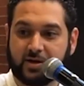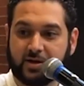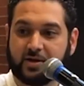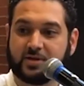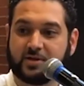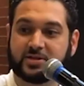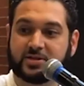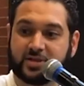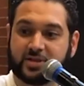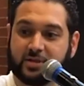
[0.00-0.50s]

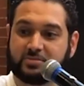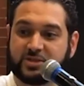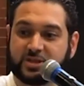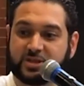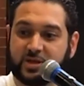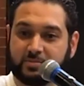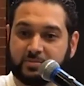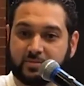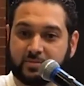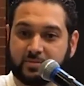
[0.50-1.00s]

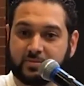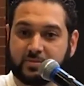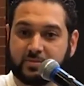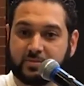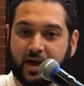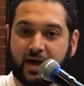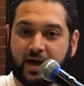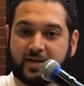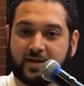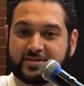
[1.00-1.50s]
Zemzem
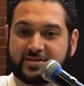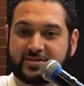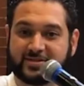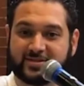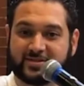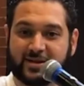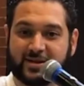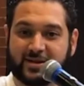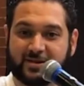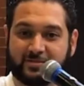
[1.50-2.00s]
has the
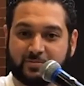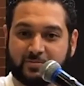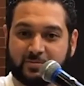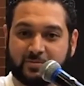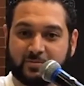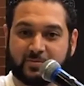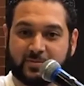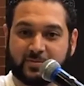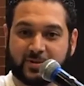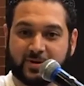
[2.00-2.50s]
same
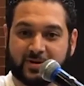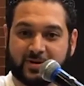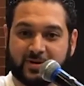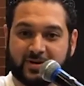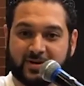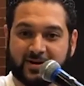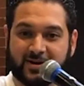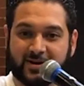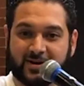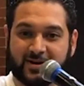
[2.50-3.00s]

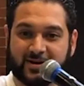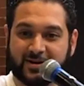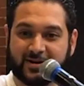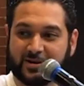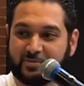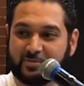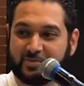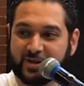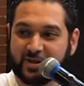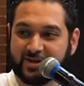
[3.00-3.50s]

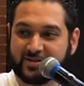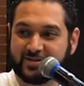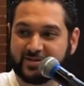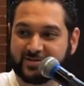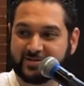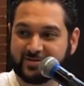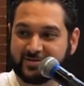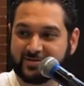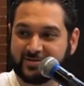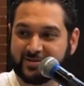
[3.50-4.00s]

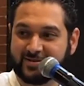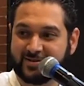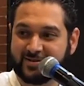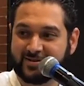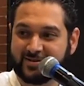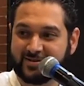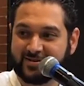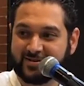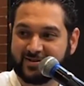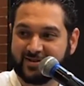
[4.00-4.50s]
abilities.
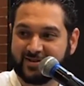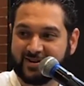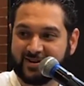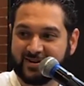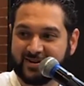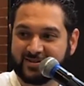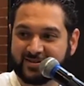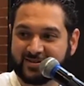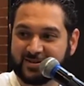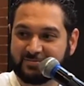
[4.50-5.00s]

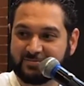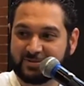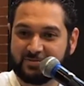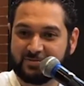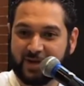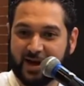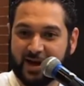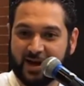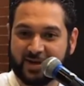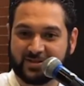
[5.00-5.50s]
Zemzem
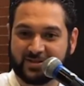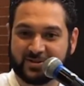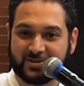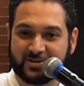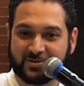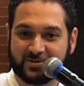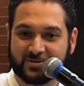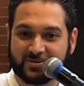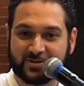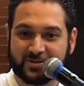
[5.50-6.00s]
has
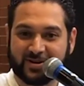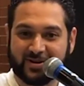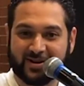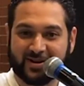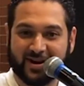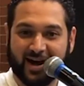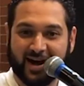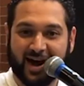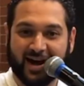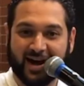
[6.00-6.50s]
those
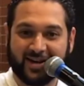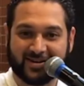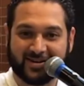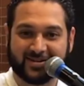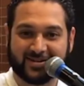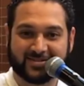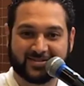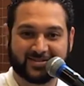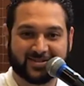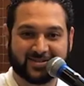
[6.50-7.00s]

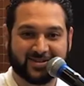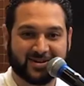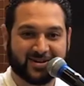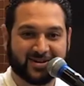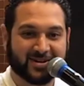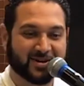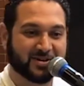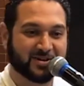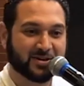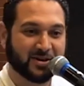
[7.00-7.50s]
ions
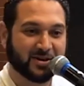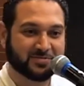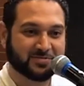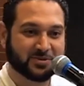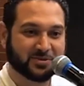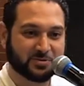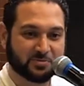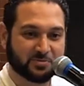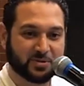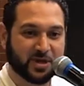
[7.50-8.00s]
enough
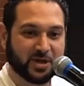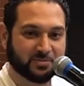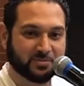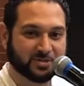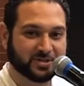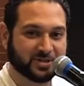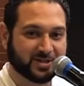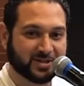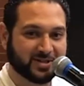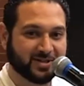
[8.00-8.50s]
to be able
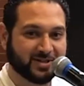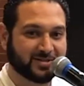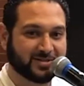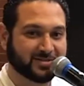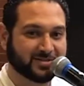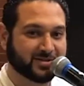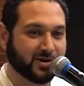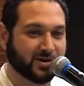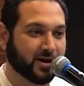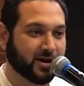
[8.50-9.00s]
to
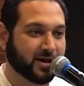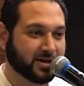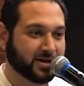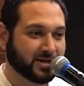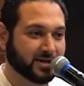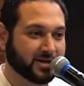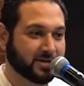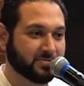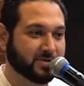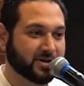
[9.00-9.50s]
cleanse the heart and
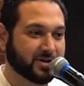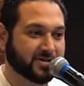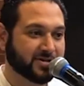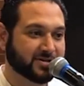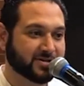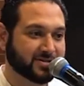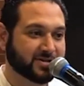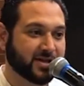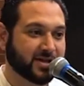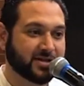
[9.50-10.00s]
keep it in the
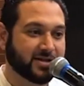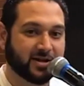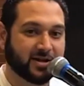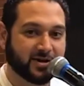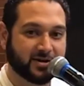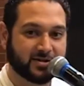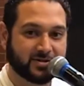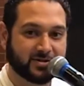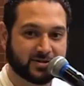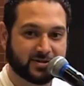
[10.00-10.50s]
state that
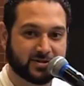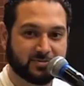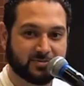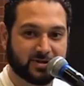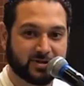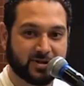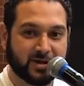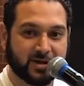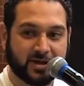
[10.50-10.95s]
it needs to be